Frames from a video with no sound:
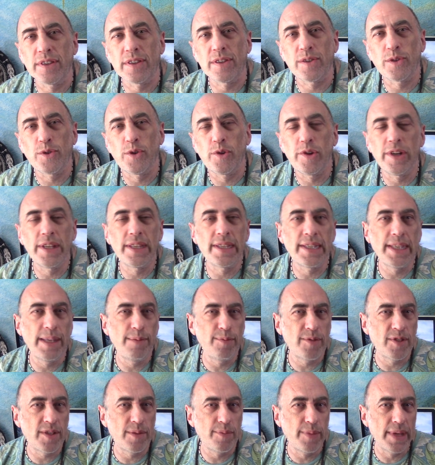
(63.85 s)
story
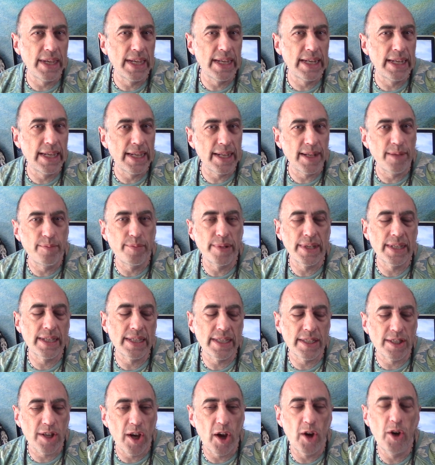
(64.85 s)
seems to be a little
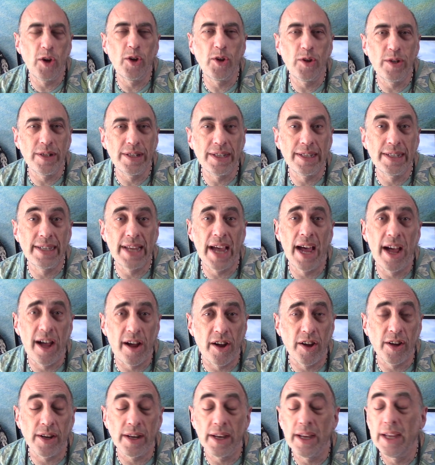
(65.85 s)
bit toned
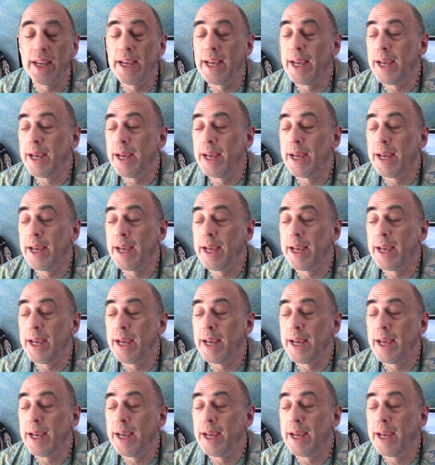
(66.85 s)
down.